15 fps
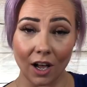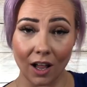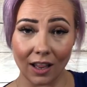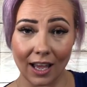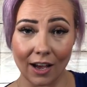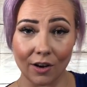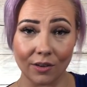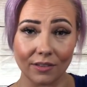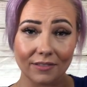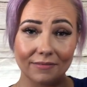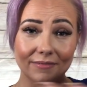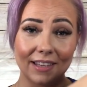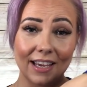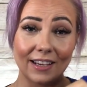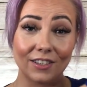it all out
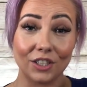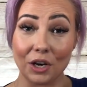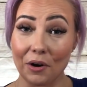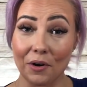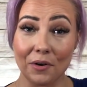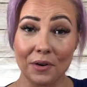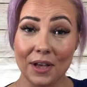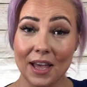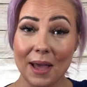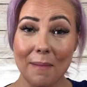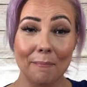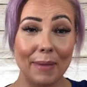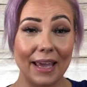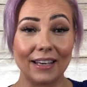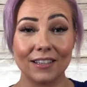like dough,
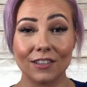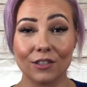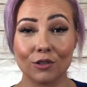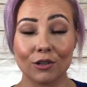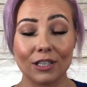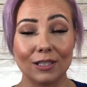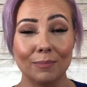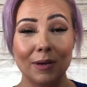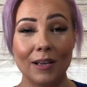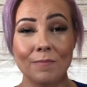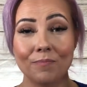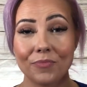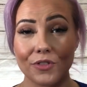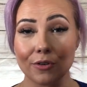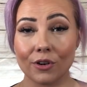bake it till it's
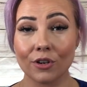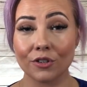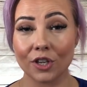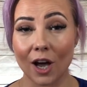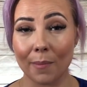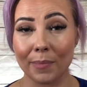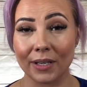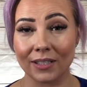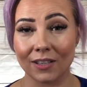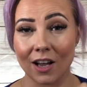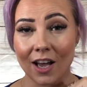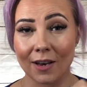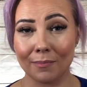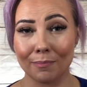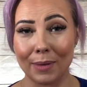crispy, throw your toppings
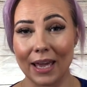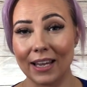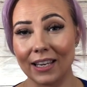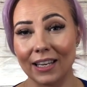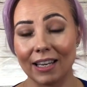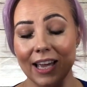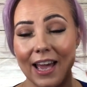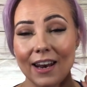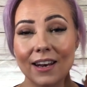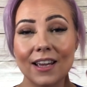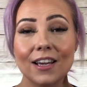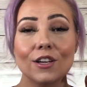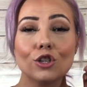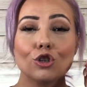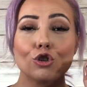on, bake it again.
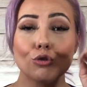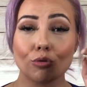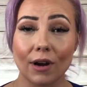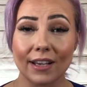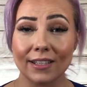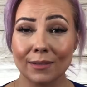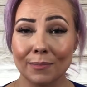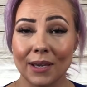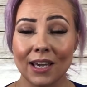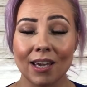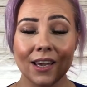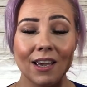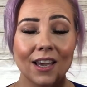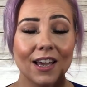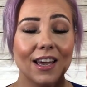Trust
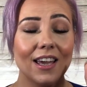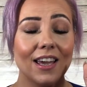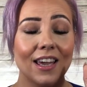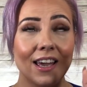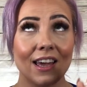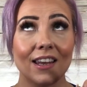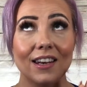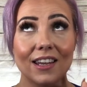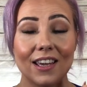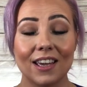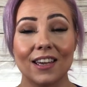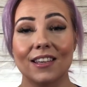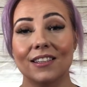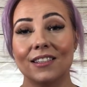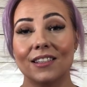me, it
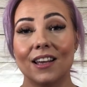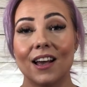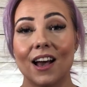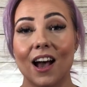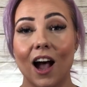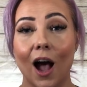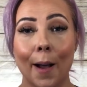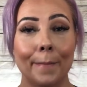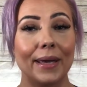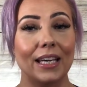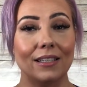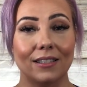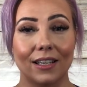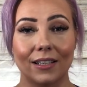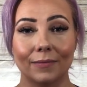is
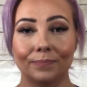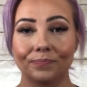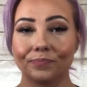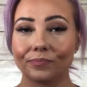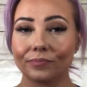amazing.